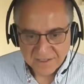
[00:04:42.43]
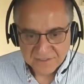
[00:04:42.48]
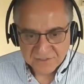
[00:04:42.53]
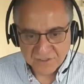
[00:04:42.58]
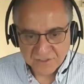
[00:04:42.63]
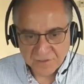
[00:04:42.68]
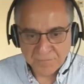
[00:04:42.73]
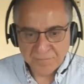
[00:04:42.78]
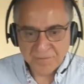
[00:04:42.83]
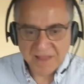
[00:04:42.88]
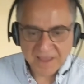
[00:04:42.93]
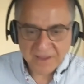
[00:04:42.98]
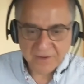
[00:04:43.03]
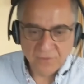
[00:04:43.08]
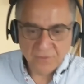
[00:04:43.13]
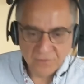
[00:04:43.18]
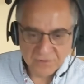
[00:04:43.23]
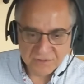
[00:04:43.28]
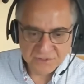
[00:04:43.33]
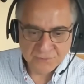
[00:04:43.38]
So the black
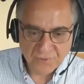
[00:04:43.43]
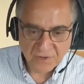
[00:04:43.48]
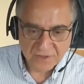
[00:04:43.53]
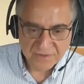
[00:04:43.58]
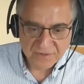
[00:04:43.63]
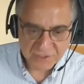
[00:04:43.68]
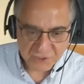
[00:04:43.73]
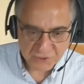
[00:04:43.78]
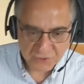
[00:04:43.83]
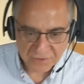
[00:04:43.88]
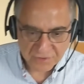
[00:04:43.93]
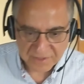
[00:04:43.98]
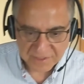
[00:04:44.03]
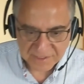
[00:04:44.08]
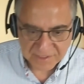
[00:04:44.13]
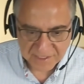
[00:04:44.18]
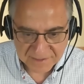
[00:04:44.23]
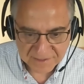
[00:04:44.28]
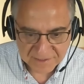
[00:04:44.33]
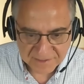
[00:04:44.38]
holes run the show in
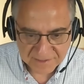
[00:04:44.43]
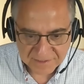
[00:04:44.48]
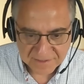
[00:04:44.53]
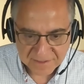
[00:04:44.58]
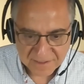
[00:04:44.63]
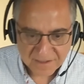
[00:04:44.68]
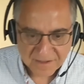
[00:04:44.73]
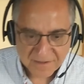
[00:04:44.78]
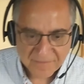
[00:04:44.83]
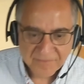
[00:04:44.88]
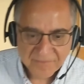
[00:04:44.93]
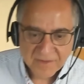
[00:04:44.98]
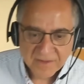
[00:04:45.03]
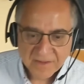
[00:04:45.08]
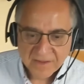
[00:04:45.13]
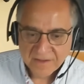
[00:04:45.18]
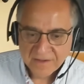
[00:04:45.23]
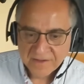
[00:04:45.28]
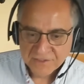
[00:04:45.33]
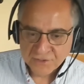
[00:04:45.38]
this case.
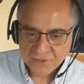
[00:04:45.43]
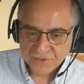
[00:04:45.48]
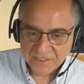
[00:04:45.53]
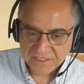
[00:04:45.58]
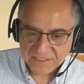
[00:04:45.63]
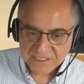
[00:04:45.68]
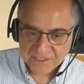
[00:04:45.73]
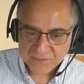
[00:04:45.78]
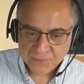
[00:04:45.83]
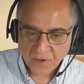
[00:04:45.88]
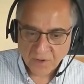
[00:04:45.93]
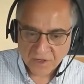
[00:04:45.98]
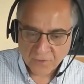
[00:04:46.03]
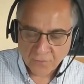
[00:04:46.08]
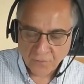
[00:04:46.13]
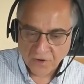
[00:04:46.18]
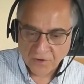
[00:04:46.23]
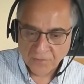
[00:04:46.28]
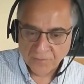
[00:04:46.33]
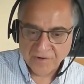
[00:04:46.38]
So this is why
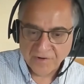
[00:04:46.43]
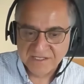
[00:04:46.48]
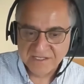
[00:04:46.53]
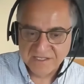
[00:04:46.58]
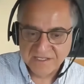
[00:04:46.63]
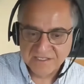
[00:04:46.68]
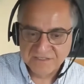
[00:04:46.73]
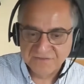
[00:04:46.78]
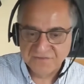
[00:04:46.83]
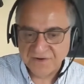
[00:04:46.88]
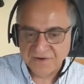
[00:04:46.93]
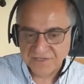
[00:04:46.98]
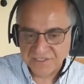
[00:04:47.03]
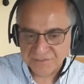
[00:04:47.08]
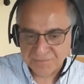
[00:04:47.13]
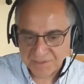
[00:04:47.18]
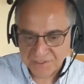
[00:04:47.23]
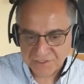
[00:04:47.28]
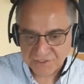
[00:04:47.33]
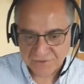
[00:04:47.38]
quantum gravity is very
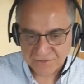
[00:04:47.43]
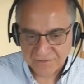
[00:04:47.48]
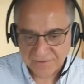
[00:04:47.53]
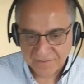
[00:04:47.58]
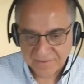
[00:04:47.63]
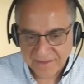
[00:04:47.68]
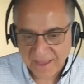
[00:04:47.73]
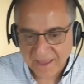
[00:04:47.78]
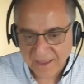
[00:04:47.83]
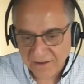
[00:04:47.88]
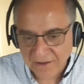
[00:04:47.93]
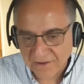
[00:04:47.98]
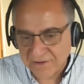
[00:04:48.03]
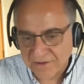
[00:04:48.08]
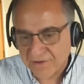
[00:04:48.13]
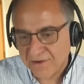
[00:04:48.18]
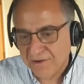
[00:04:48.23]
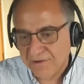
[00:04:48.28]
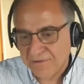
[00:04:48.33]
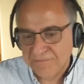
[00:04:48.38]
special. Now
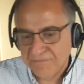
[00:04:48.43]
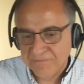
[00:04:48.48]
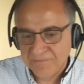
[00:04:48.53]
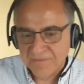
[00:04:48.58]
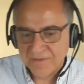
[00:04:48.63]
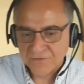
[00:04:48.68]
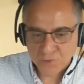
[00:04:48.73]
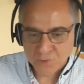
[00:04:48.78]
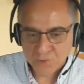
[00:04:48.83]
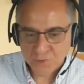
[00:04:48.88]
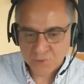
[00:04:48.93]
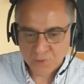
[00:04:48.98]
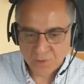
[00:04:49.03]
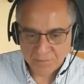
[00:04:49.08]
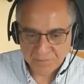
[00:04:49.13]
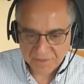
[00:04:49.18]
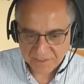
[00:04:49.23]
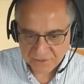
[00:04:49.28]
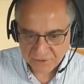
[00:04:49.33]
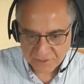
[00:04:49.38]
I come to
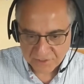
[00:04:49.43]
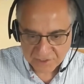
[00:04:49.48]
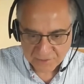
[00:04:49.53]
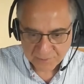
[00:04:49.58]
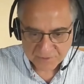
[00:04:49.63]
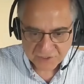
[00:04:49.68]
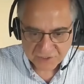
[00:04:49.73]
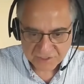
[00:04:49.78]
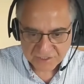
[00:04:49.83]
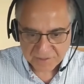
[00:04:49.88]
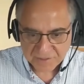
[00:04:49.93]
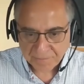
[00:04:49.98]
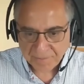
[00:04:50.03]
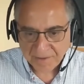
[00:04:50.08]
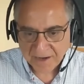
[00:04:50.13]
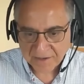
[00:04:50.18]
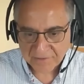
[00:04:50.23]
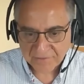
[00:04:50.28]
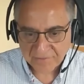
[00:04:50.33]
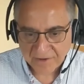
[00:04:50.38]
swampland. So this was just a
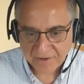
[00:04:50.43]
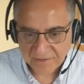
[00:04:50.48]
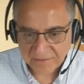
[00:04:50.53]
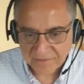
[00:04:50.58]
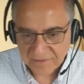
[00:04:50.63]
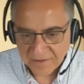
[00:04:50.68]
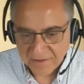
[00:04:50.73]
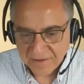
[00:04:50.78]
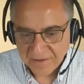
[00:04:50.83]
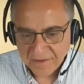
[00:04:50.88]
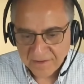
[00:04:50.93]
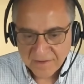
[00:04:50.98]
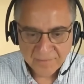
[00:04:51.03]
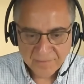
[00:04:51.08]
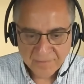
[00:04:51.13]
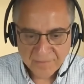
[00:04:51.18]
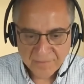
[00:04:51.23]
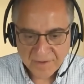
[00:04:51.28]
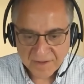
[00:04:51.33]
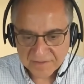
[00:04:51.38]
background
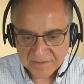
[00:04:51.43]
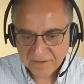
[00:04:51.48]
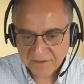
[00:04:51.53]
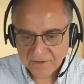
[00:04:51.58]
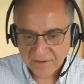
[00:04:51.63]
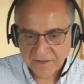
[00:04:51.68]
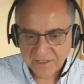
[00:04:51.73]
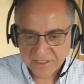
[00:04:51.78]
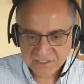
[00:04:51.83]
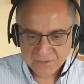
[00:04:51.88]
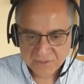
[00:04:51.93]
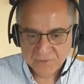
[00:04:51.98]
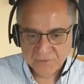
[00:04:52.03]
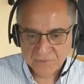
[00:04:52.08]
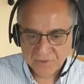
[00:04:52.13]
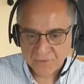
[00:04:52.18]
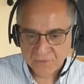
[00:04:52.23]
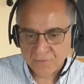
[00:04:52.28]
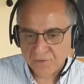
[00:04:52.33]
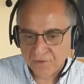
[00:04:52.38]
about the connection
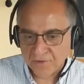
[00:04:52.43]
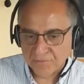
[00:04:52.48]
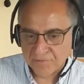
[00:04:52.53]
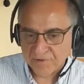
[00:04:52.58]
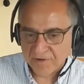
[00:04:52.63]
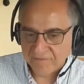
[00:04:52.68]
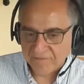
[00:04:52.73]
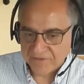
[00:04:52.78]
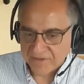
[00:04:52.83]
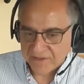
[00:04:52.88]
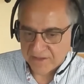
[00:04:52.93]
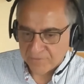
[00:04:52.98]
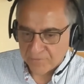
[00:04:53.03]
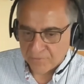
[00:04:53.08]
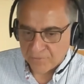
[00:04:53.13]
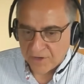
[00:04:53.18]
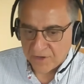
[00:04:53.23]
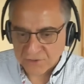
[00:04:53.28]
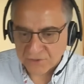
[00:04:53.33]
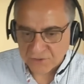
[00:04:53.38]
between quantum gravity
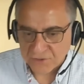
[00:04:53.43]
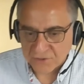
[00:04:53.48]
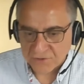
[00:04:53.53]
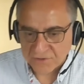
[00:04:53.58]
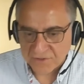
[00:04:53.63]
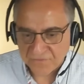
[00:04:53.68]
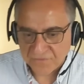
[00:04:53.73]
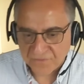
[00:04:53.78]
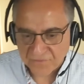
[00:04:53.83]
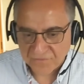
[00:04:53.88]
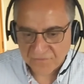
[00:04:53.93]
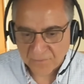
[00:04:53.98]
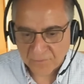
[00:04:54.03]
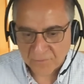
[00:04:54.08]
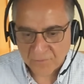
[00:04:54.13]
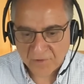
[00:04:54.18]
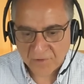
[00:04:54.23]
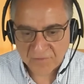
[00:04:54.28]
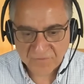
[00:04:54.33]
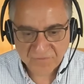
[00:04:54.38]
and why is it so different
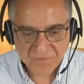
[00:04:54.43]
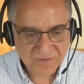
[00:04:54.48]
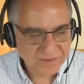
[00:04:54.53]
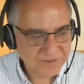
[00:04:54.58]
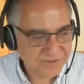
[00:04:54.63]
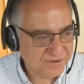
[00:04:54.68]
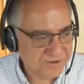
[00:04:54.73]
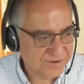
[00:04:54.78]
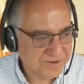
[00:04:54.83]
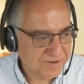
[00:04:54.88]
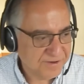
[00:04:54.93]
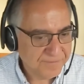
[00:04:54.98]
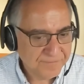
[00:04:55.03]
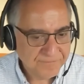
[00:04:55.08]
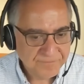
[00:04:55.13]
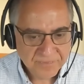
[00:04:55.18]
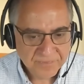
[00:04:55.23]
from quantum field theory.